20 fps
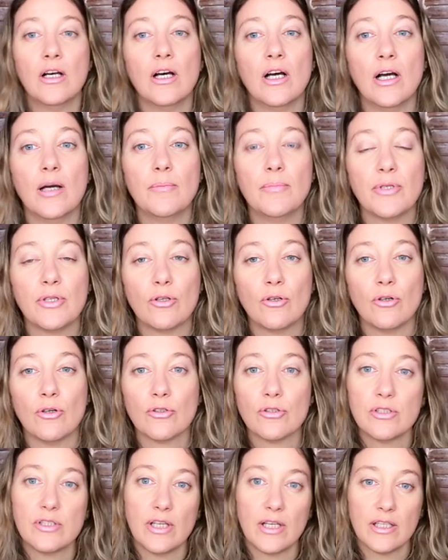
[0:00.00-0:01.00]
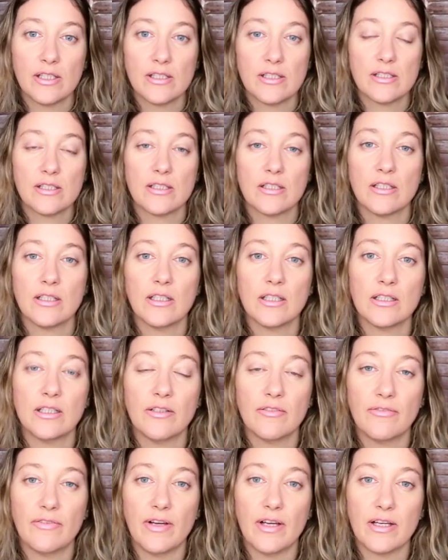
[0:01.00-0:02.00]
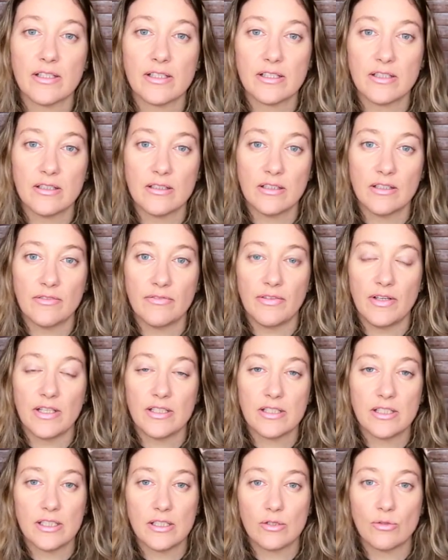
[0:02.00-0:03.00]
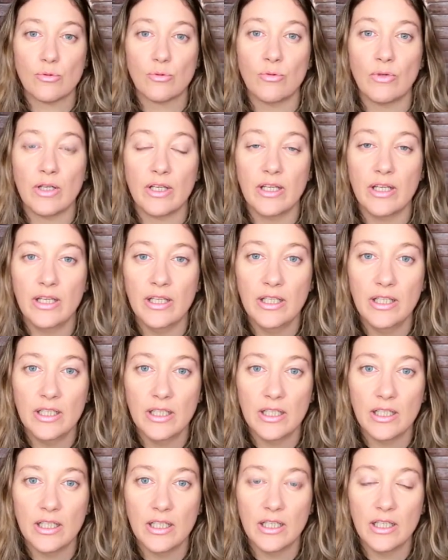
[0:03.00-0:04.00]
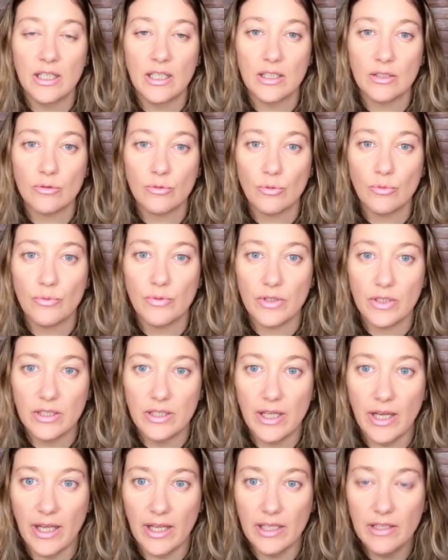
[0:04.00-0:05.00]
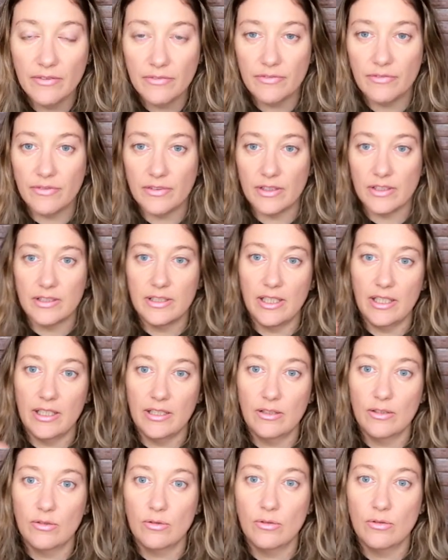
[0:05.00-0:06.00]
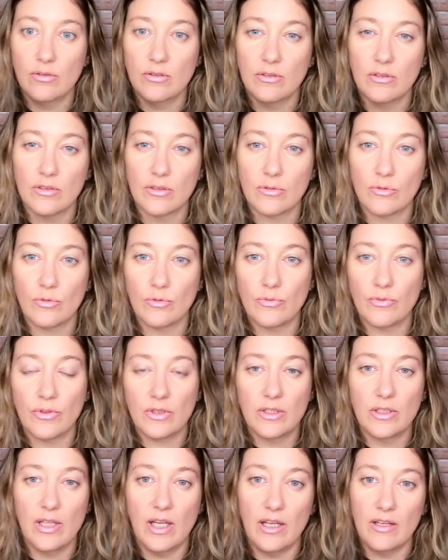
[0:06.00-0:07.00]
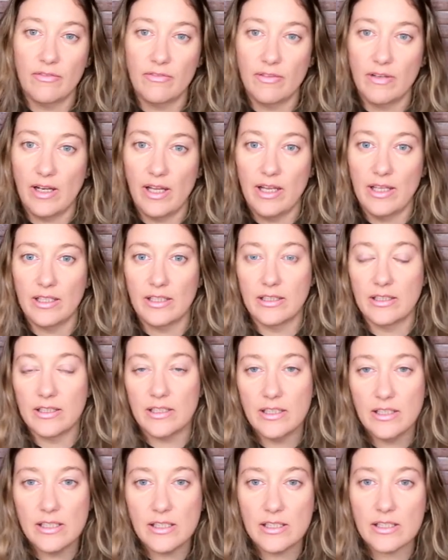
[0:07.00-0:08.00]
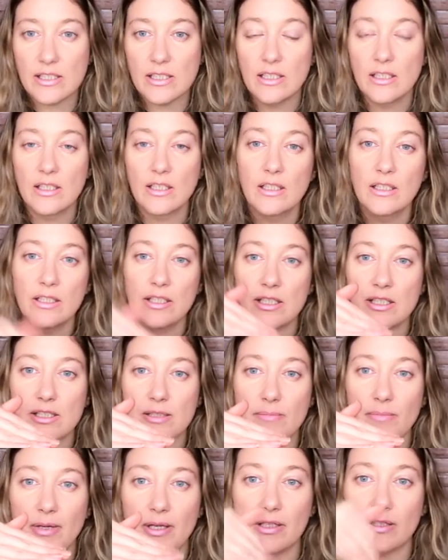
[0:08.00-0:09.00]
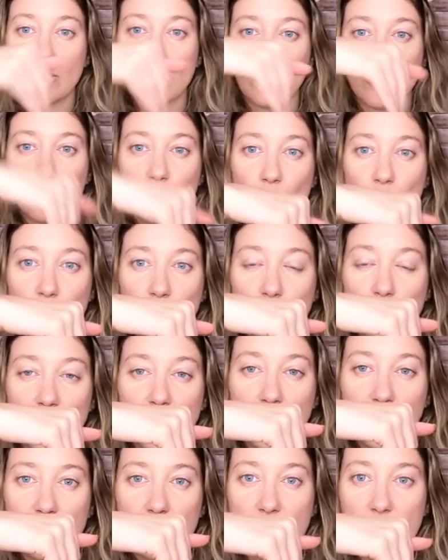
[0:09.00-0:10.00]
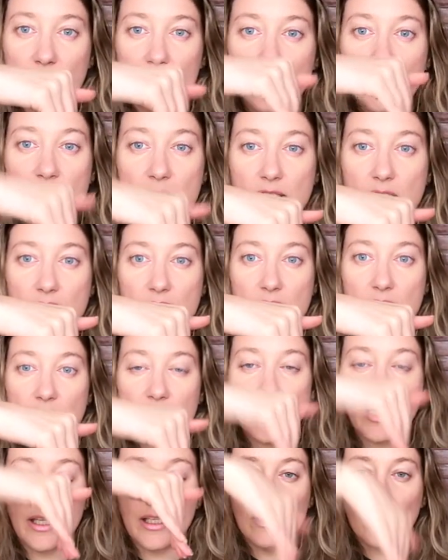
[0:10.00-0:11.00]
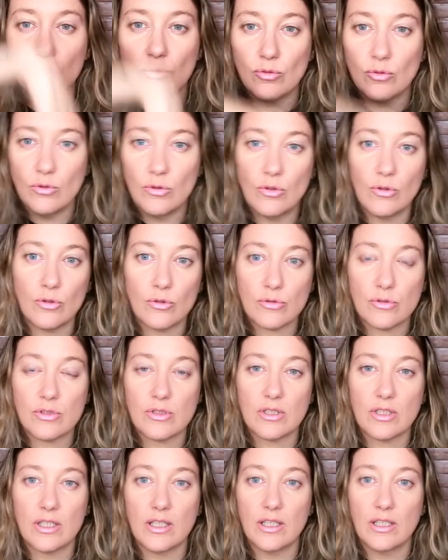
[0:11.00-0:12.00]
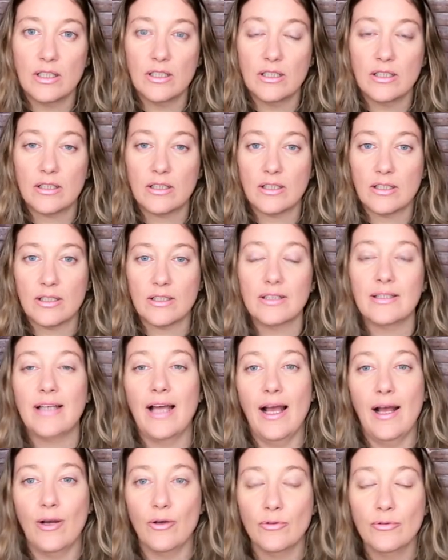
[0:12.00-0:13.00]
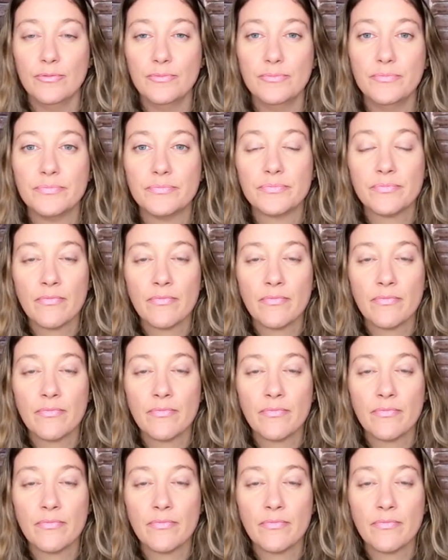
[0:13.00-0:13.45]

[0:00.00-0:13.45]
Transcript: uh, because that's uh, the fast the fastest way uh, to free dive uh, Then uh, to free dive like this it's better to do like this and to go straight uh, down